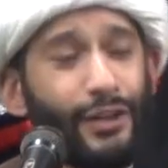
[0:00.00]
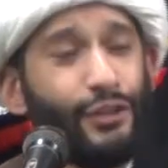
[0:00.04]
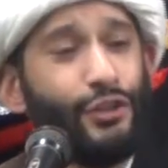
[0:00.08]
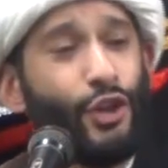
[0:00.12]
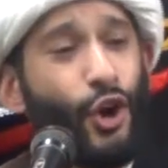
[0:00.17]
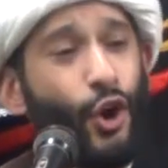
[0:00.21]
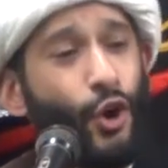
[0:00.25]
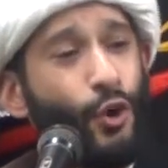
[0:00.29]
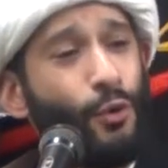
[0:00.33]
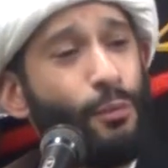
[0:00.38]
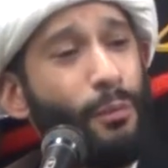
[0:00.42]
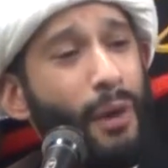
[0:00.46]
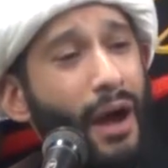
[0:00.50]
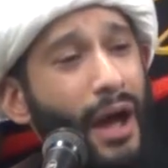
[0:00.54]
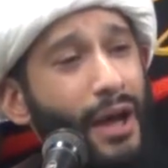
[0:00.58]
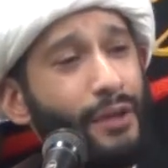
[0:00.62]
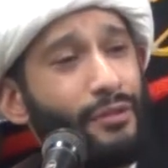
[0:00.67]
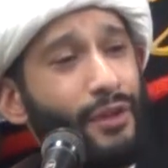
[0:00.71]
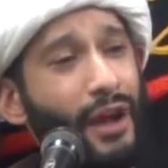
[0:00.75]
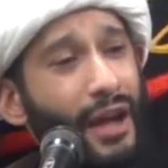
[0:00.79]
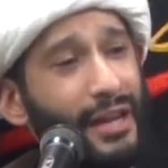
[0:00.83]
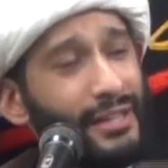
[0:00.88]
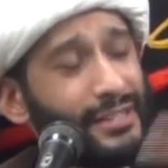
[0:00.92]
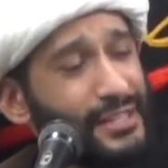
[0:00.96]
know my
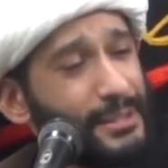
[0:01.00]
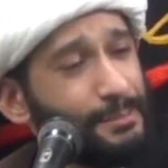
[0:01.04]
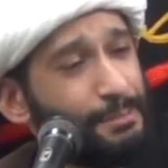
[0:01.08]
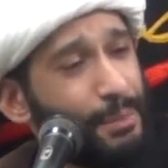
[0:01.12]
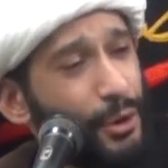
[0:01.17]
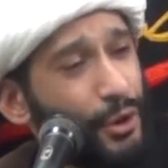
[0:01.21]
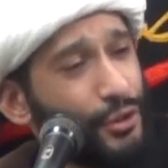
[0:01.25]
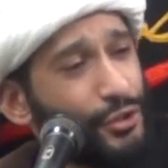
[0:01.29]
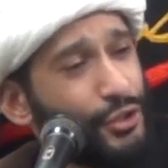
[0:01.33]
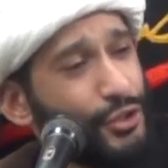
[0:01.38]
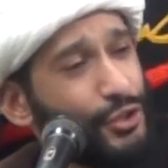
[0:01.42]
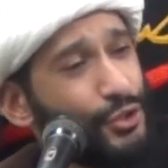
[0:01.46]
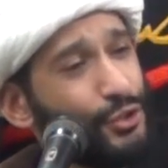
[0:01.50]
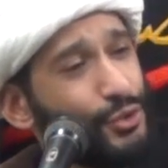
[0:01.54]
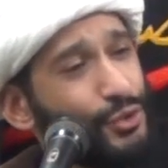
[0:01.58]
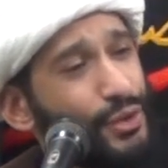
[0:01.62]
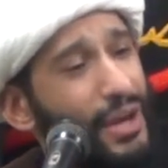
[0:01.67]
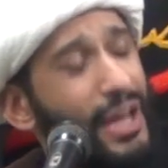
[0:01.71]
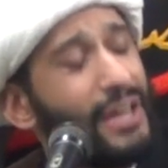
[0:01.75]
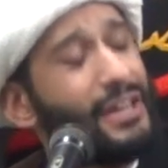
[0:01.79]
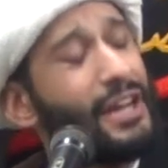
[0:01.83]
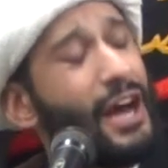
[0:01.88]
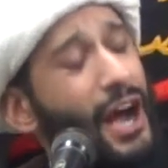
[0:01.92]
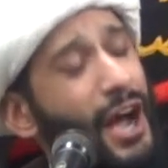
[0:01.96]
rights upon you,
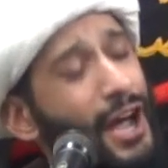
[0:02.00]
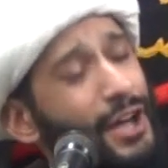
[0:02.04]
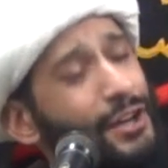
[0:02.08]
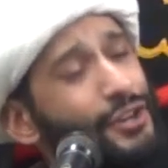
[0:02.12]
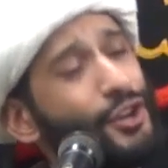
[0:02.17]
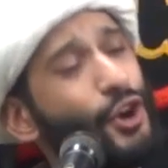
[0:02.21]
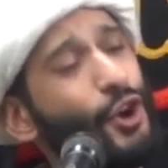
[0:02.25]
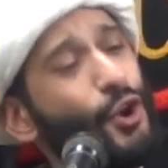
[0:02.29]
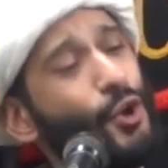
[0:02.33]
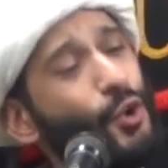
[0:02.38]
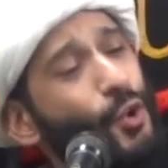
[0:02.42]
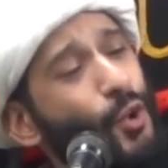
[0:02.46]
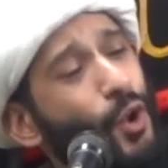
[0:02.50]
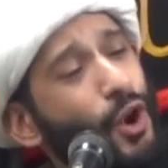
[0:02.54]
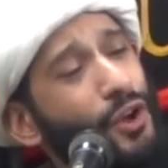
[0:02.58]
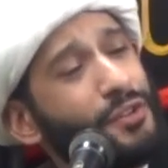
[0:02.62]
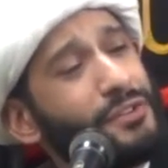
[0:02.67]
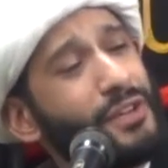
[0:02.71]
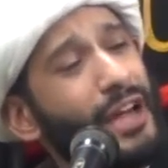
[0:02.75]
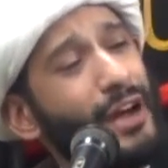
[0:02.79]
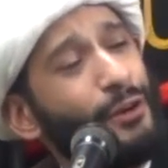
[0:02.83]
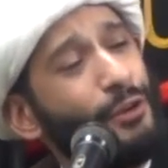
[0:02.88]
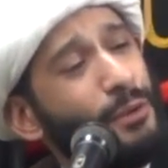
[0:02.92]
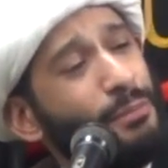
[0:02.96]
and I know
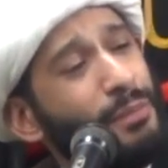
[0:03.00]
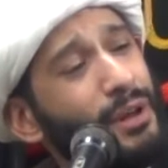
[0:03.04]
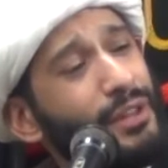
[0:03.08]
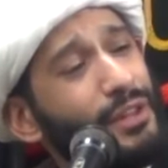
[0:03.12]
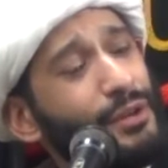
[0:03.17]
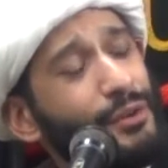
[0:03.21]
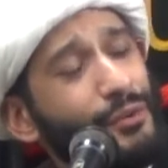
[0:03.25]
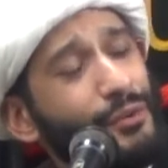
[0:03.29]
what our mother